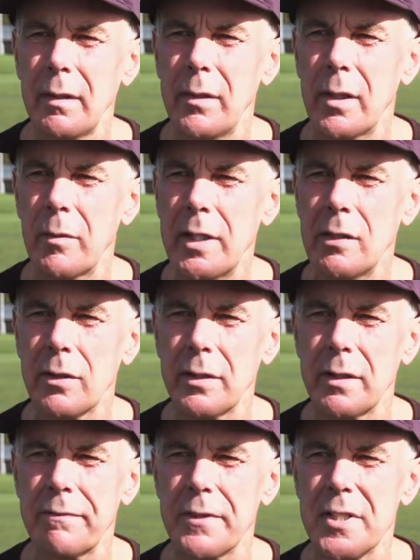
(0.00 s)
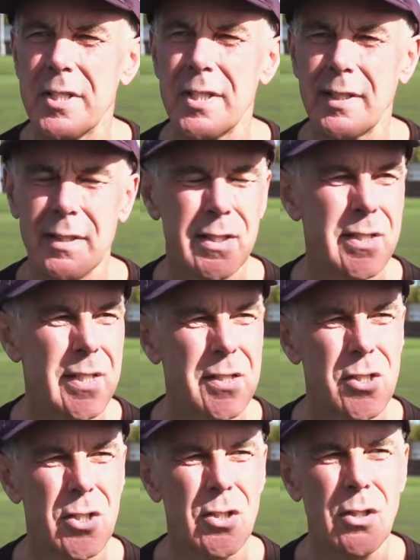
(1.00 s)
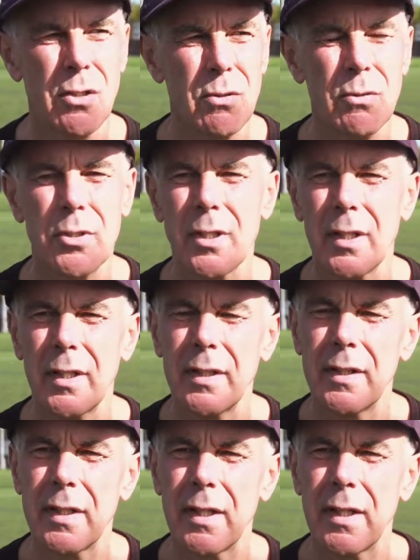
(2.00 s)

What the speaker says: You know, when you look at the facilities, that's huge, and